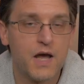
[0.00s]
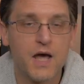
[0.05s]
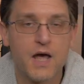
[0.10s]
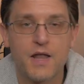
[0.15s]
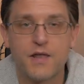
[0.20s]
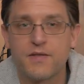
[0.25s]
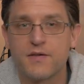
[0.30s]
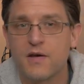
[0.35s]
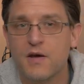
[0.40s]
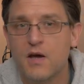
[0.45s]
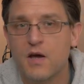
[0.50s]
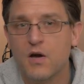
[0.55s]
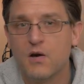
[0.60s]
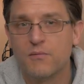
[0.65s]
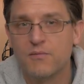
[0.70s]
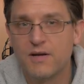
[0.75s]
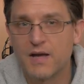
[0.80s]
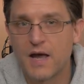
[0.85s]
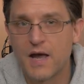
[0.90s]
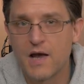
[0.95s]
and
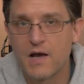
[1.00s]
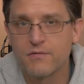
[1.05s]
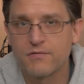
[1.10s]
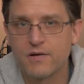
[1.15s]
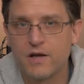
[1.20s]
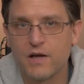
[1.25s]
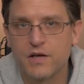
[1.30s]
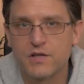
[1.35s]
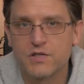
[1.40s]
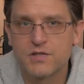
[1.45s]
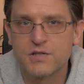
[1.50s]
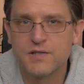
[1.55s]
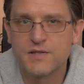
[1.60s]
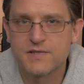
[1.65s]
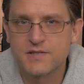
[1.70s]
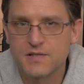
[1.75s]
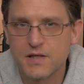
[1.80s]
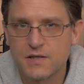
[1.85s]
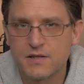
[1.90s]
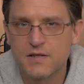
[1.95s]
we have actually
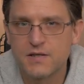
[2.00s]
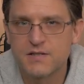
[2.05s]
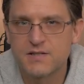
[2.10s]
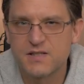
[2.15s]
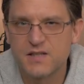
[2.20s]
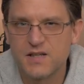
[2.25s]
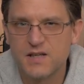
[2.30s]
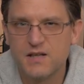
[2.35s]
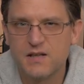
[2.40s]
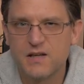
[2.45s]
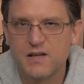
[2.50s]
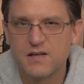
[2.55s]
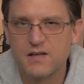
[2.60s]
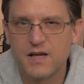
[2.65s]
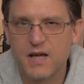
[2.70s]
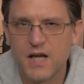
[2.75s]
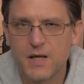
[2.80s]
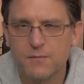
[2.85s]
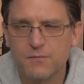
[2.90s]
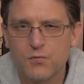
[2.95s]
settings in the
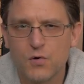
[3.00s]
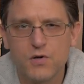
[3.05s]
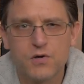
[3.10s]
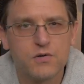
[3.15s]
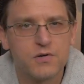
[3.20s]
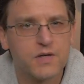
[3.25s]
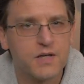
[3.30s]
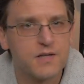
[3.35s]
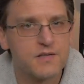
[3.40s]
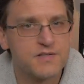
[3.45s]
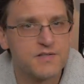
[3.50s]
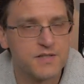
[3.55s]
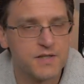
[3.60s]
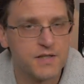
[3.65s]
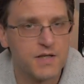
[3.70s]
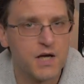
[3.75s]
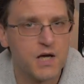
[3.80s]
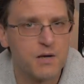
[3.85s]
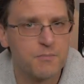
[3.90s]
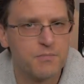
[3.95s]
game where you can
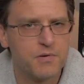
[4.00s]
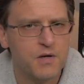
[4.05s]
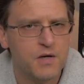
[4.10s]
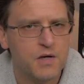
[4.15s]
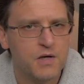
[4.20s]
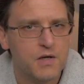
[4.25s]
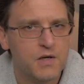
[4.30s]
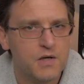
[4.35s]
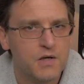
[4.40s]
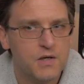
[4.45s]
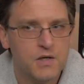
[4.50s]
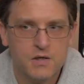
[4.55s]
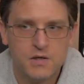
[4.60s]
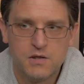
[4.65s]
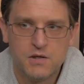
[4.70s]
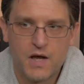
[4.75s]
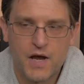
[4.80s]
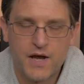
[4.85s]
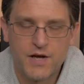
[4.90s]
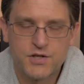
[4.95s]
set up
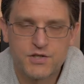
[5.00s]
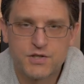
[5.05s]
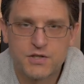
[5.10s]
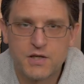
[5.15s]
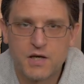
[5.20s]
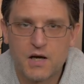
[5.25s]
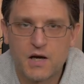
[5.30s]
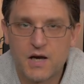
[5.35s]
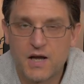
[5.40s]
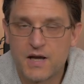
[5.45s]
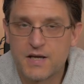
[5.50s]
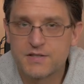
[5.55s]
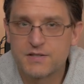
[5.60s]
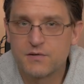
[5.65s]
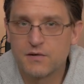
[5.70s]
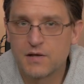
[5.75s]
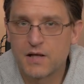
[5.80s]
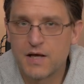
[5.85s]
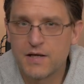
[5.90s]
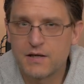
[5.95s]
HDR as
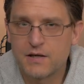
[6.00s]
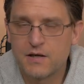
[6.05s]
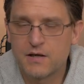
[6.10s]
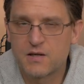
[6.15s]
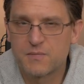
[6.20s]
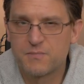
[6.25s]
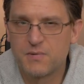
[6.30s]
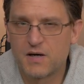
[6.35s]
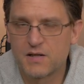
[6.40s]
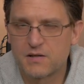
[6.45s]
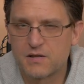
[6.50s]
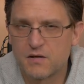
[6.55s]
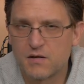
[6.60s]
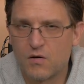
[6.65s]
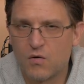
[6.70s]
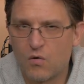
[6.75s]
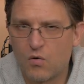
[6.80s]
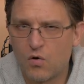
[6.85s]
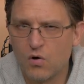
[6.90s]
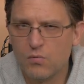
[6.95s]
you like it. But
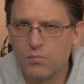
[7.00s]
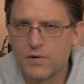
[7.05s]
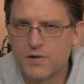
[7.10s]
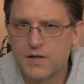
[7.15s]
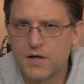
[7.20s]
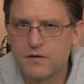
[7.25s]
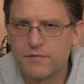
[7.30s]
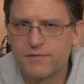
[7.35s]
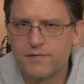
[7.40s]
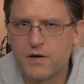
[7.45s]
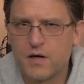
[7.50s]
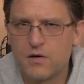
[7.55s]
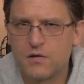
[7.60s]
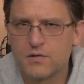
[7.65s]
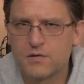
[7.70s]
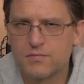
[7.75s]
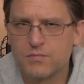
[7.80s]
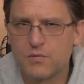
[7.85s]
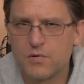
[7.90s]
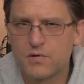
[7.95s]
all what I
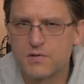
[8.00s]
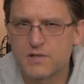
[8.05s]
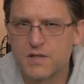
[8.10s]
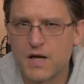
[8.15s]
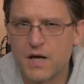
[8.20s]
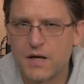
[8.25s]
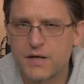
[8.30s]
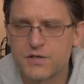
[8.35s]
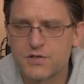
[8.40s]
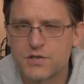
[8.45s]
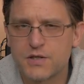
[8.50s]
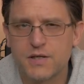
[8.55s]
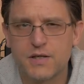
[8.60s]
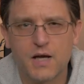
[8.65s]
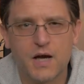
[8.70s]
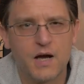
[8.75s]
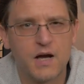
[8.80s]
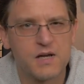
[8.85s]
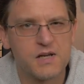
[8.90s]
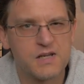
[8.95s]
found was
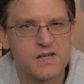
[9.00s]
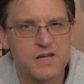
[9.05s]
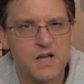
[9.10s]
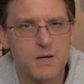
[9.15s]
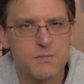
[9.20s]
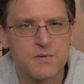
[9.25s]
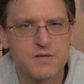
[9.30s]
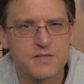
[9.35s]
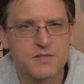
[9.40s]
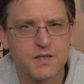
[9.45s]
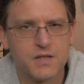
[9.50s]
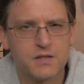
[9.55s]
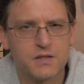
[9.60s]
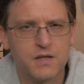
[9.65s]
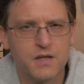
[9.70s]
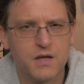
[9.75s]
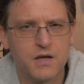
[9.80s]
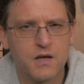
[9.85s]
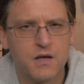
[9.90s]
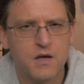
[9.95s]
actually a gamma
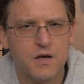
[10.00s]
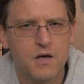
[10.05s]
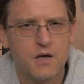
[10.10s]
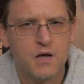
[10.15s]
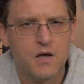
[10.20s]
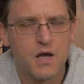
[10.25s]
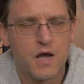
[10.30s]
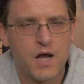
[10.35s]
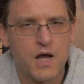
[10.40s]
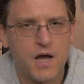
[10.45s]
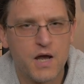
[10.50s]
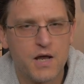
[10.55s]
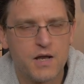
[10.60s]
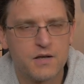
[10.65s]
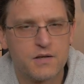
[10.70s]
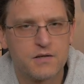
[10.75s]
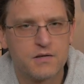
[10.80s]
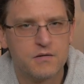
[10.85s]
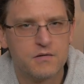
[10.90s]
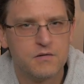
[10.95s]
setting,
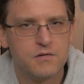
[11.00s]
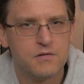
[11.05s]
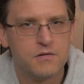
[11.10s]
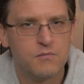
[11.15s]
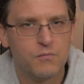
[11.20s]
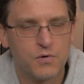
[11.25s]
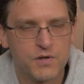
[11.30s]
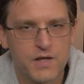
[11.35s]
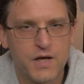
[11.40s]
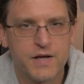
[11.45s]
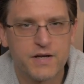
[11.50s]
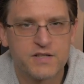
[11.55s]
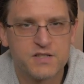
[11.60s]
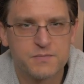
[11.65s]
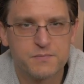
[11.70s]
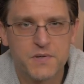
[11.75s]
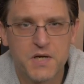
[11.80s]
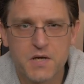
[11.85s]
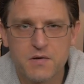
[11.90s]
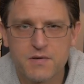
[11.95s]
and what I
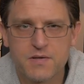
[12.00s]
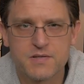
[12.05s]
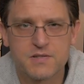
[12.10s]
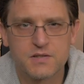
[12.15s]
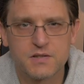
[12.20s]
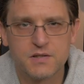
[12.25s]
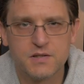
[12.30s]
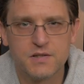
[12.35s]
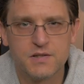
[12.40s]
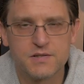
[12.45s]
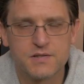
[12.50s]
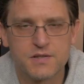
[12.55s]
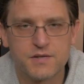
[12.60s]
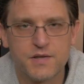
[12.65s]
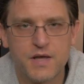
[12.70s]
experienced is